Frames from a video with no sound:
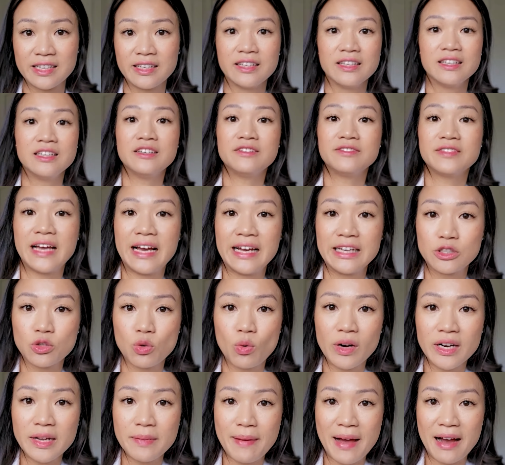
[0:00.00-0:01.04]
lift a
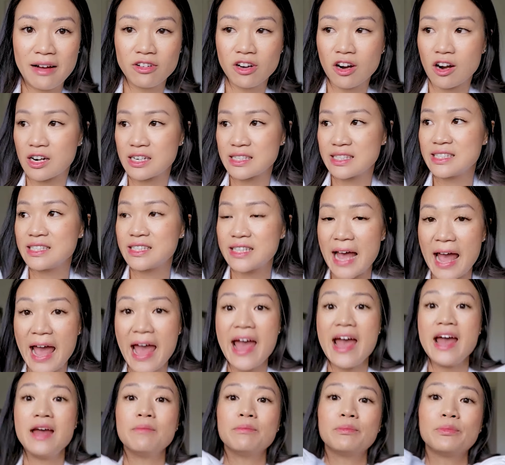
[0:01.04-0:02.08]
20-pound car seat
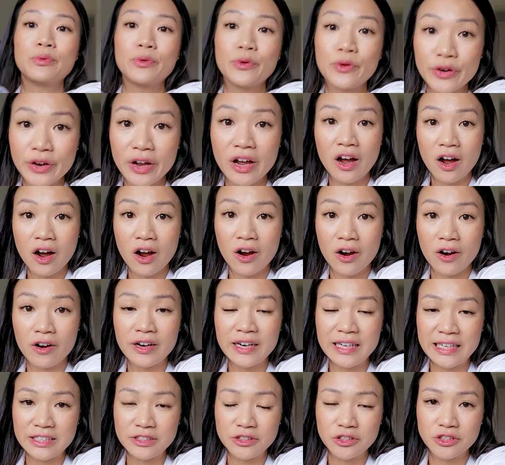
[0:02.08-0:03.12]
and put her
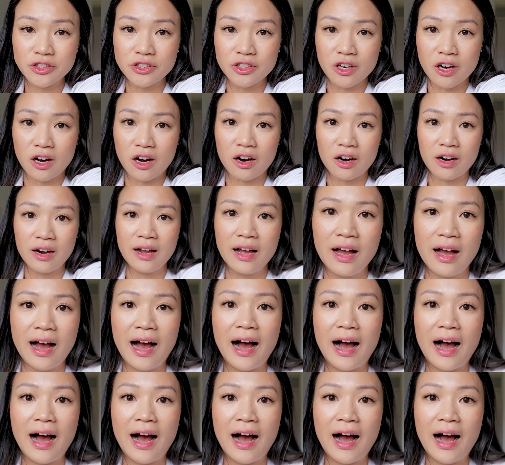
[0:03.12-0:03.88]
into the car?